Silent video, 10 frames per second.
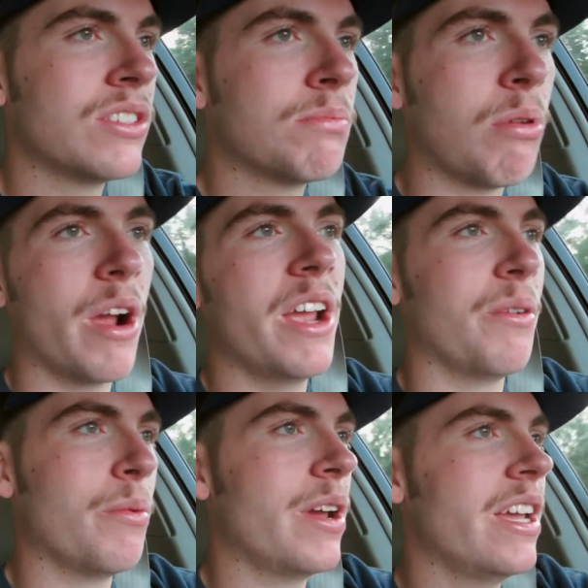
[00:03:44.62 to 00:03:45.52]

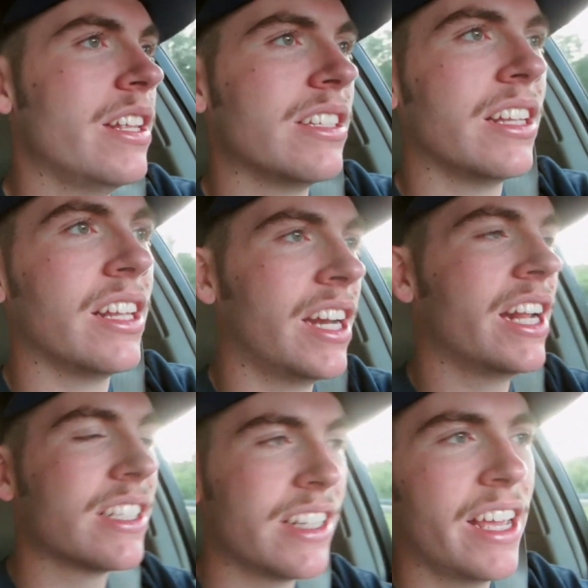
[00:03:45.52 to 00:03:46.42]
spraying weeds, and then the
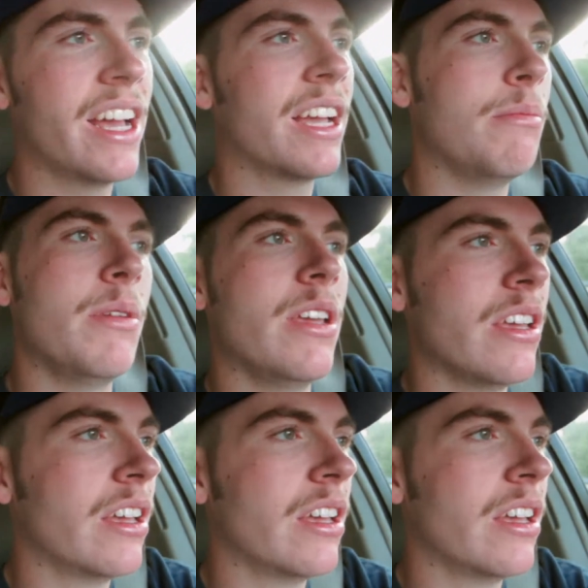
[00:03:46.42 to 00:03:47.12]
next day I could be,